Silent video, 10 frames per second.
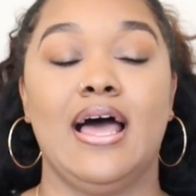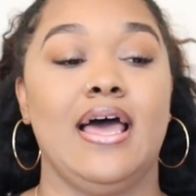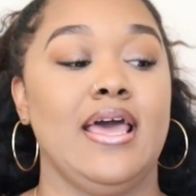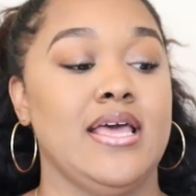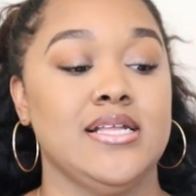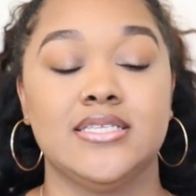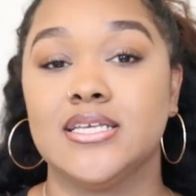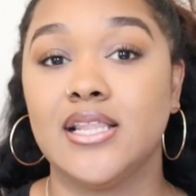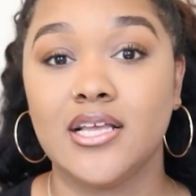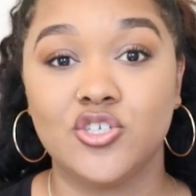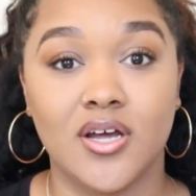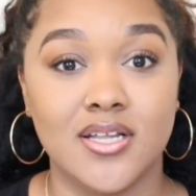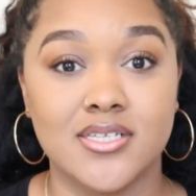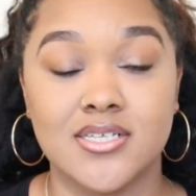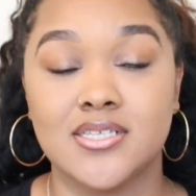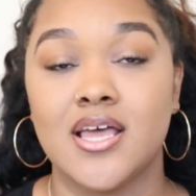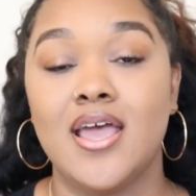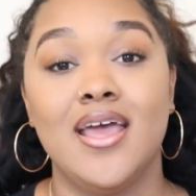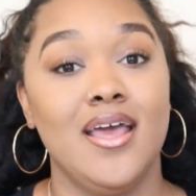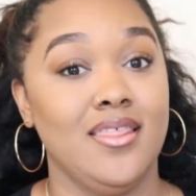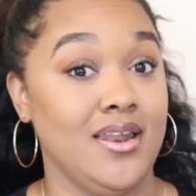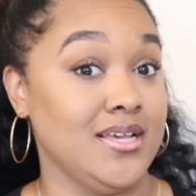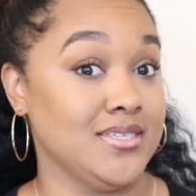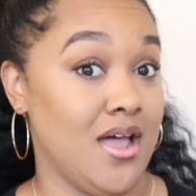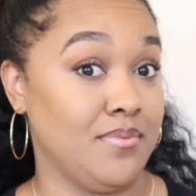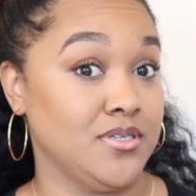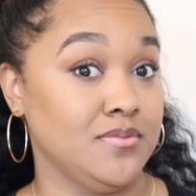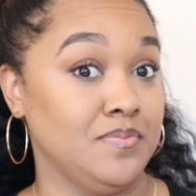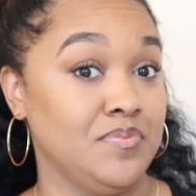I did electrolysis and then I stopped.